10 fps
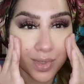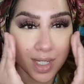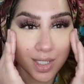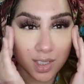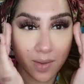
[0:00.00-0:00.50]

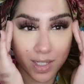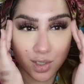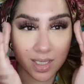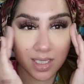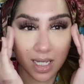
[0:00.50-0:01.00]
So I
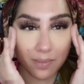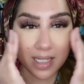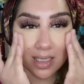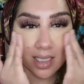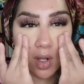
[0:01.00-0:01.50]
usually take my
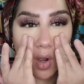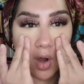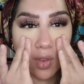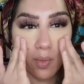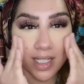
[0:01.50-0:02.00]
concealer all
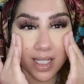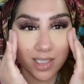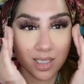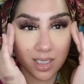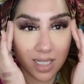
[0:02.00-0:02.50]
the way like
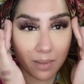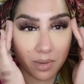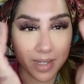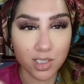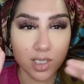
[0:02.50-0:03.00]
to the top of
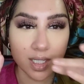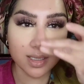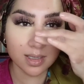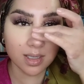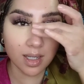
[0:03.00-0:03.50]
my
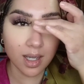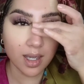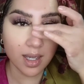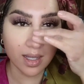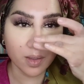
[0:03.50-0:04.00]
cheeks,
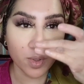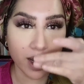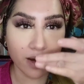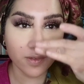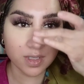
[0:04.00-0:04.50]
and then
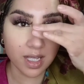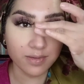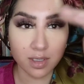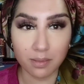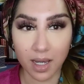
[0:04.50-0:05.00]
whatever's left
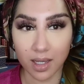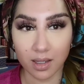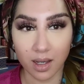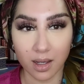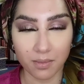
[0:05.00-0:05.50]
on my
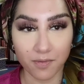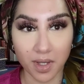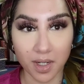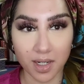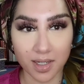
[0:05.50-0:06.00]

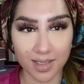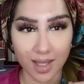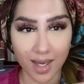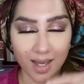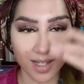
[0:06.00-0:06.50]
finger, see
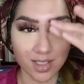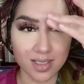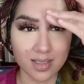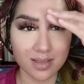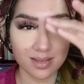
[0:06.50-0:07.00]
that? I just
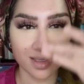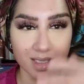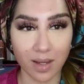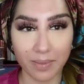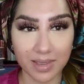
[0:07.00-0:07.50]

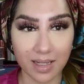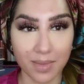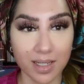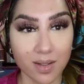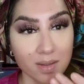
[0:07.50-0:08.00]
swipe it down my
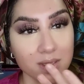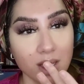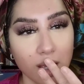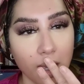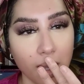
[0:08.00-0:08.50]
nose.
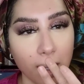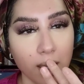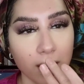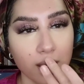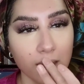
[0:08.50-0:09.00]

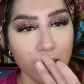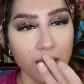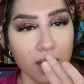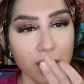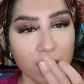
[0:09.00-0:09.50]

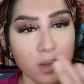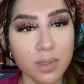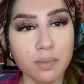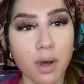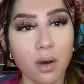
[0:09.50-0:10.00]
Hit the
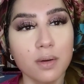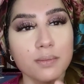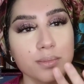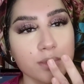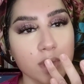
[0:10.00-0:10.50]
Cupid's bow,
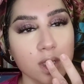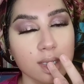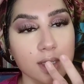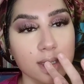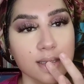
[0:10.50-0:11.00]

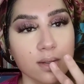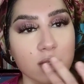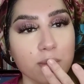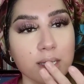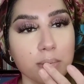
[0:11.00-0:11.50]
the center of
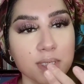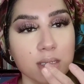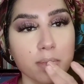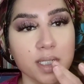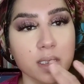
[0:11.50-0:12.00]
my lips a little
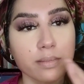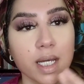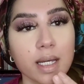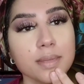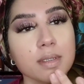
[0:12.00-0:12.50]
bit
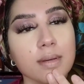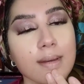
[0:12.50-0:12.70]
sometimes,